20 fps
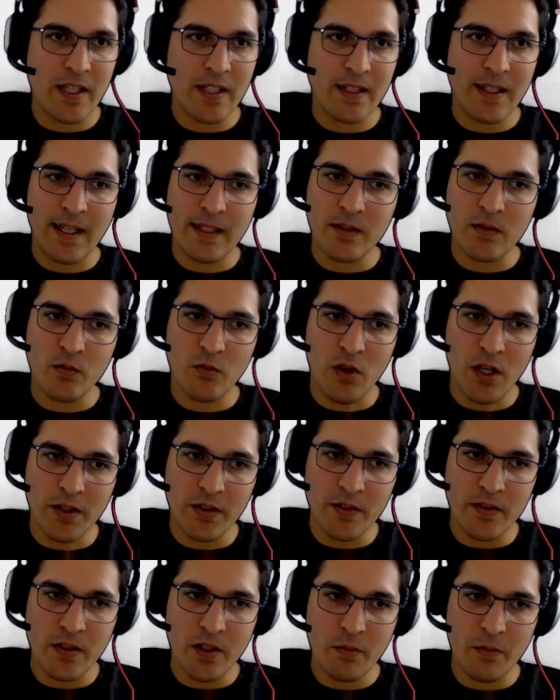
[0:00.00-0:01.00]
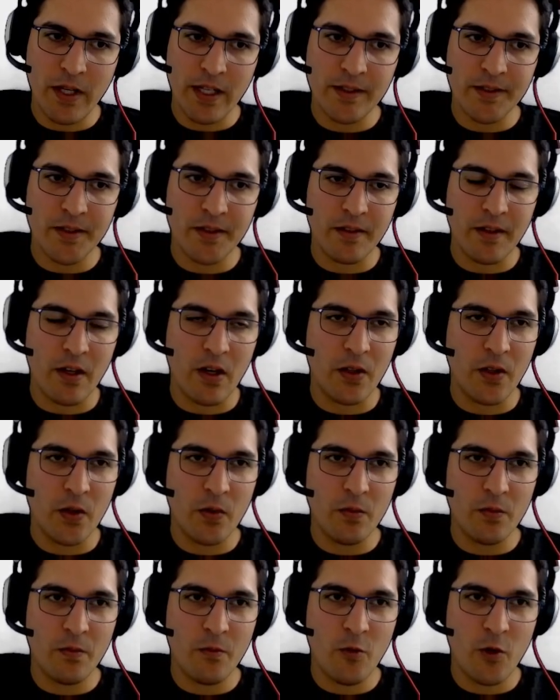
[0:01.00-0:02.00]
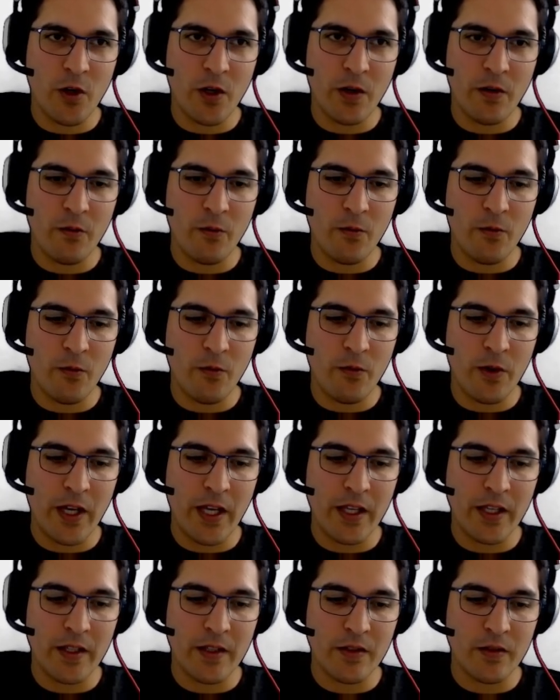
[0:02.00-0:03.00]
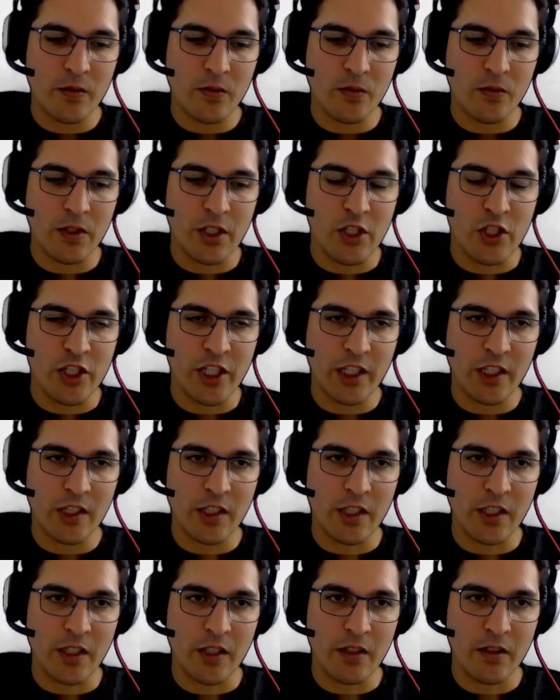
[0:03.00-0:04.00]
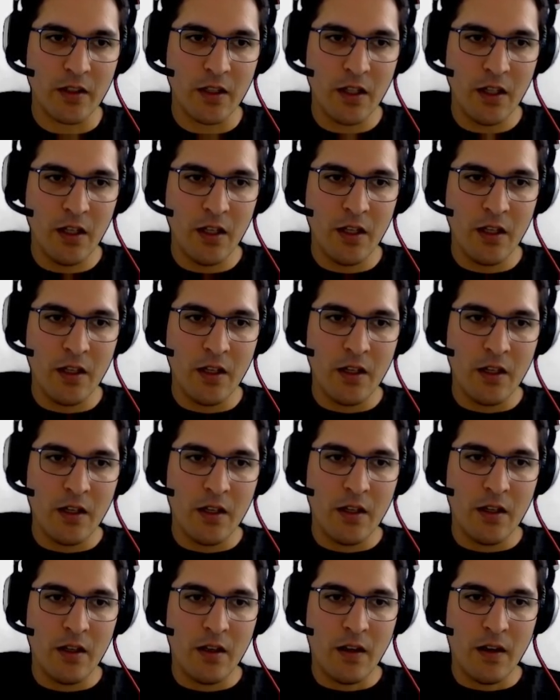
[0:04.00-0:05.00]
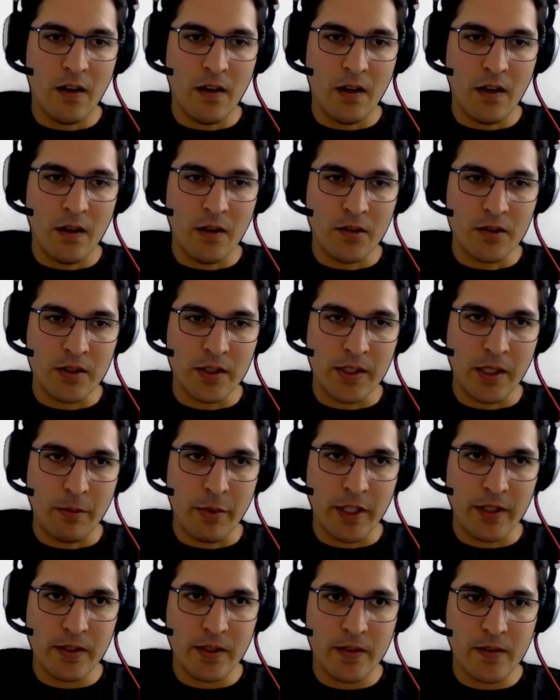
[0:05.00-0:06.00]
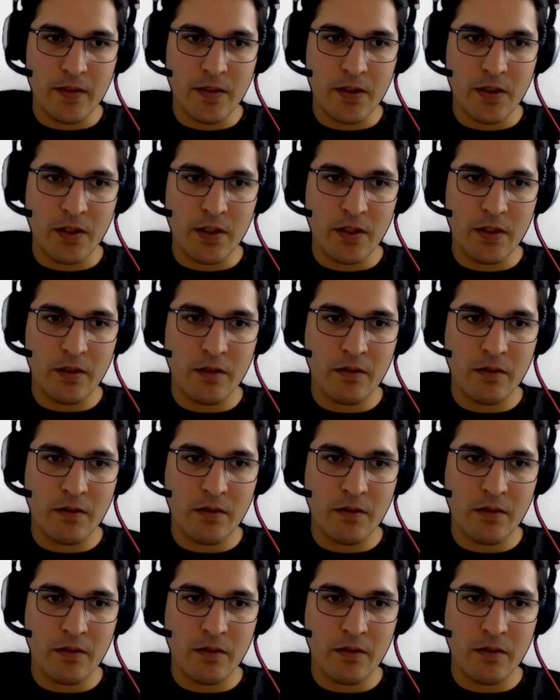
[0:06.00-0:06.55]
That's one design pattern. Another way is to injecting the dependency,